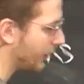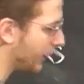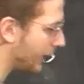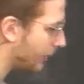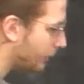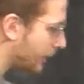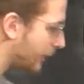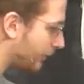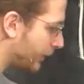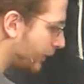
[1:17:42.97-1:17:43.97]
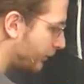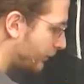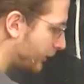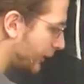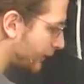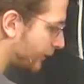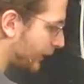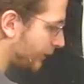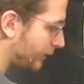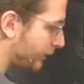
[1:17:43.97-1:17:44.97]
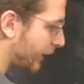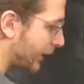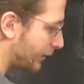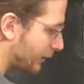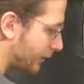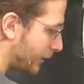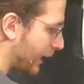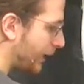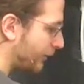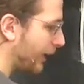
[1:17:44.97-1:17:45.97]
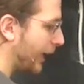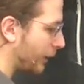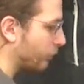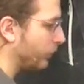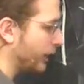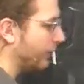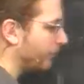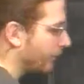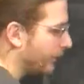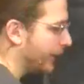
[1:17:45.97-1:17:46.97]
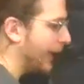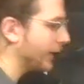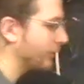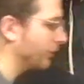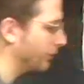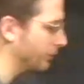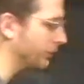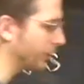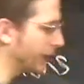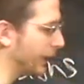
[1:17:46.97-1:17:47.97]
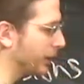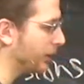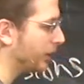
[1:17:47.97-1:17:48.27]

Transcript: Uh, whenever the node still exists, I guess that is an actual leaf of the DAG, so those are okay.